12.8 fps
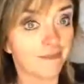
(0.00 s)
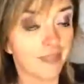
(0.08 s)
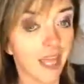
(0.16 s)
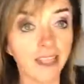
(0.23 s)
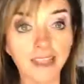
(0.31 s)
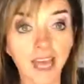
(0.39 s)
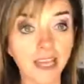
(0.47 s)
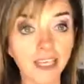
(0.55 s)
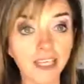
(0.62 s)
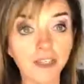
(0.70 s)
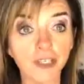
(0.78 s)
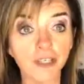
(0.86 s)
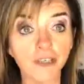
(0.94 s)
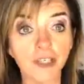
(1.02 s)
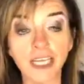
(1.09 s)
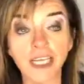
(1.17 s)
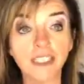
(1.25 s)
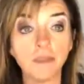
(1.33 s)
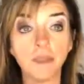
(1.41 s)
And that in turn
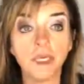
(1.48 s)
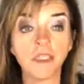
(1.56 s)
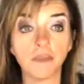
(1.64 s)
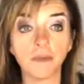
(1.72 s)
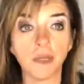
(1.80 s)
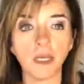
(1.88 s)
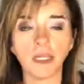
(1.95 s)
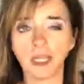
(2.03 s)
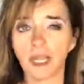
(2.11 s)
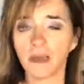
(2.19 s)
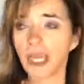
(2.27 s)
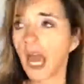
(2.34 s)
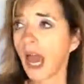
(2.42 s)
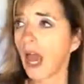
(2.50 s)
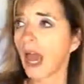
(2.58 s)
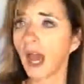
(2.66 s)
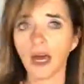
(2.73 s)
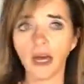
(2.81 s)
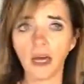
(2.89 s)
gets me to be like,
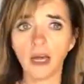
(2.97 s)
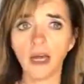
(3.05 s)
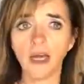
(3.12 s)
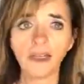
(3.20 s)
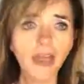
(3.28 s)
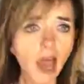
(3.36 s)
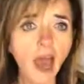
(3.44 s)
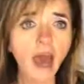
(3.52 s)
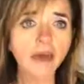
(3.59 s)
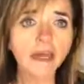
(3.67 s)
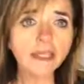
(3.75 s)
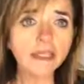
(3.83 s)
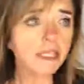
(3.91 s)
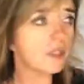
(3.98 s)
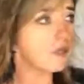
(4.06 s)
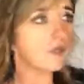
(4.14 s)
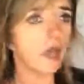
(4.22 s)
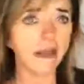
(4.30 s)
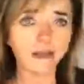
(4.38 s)
yeah, he did
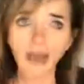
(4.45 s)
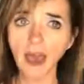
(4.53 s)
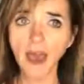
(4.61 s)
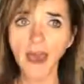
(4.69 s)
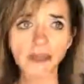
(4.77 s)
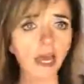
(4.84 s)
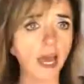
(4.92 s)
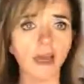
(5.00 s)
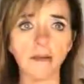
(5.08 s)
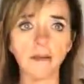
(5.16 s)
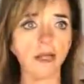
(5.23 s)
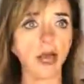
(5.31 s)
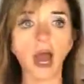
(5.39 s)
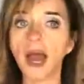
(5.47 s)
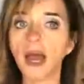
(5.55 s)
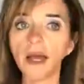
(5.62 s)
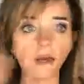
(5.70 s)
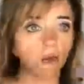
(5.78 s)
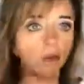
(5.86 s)
do that. Yeah. And I'm like,
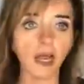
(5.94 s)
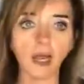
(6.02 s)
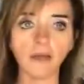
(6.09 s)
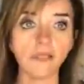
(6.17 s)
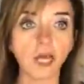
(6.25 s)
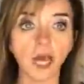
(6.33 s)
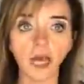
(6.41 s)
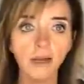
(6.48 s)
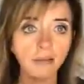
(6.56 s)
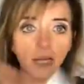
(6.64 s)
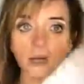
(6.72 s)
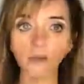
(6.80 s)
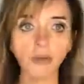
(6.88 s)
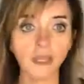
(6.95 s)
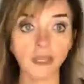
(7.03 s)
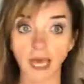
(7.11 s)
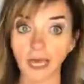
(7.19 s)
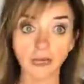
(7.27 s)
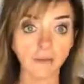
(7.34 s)
I don't have time. I don't want
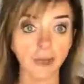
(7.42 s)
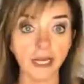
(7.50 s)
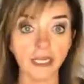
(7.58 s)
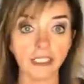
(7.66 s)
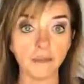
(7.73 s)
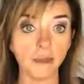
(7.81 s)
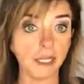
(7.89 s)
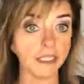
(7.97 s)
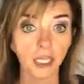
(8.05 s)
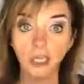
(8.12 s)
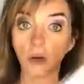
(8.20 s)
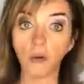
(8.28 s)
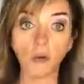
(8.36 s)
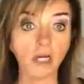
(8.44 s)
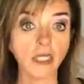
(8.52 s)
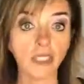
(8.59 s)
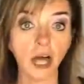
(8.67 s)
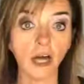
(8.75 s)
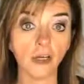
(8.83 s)
that in my headspace. I don't want it
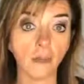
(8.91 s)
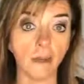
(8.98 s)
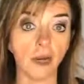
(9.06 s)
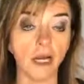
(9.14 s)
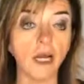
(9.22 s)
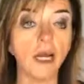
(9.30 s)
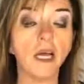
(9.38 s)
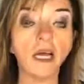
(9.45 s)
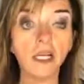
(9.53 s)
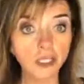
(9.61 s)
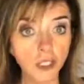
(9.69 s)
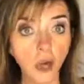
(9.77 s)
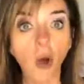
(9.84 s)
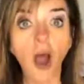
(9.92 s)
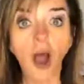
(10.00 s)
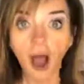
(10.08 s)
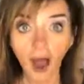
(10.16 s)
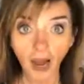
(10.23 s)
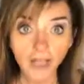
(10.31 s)
to occupy. So
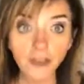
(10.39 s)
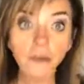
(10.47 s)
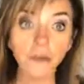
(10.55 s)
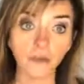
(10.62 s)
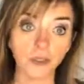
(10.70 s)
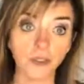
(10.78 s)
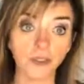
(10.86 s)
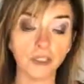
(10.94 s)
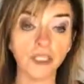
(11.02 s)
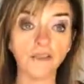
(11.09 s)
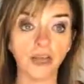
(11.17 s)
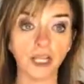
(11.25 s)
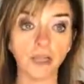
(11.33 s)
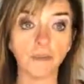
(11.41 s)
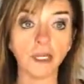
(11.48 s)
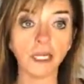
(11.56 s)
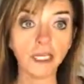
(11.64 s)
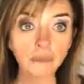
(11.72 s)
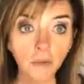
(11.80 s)
I do personal
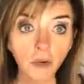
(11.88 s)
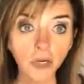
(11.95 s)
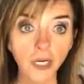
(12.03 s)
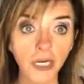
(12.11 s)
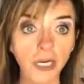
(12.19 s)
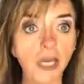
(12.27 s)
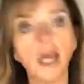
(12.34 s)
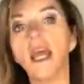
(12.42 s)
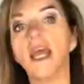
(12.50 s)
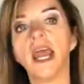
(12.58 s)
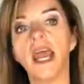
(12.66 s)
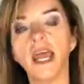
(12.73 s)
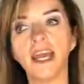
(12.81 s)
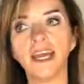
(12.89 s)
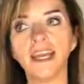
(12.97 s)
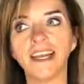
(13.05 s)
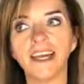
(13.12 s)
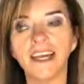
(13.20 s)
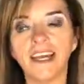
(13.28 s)
development in the morning. And